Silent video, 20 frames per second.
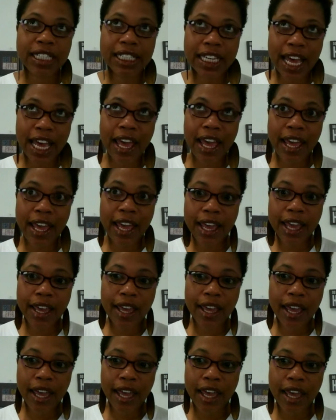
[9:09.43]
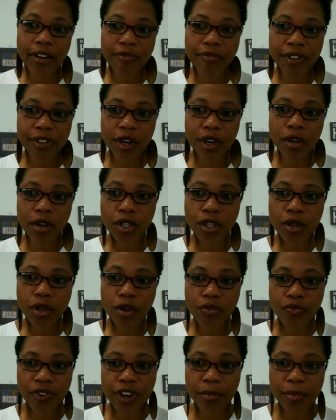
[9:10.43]
day. And for those of you
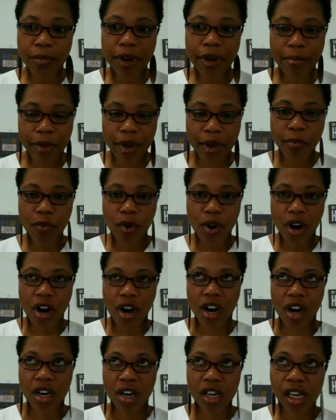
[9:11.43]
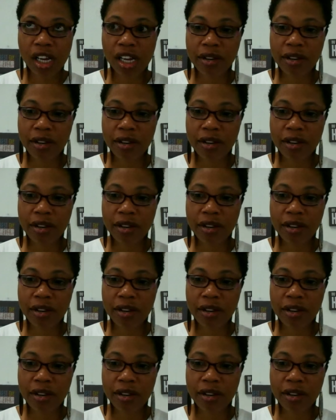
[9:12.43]
who've read my memoir,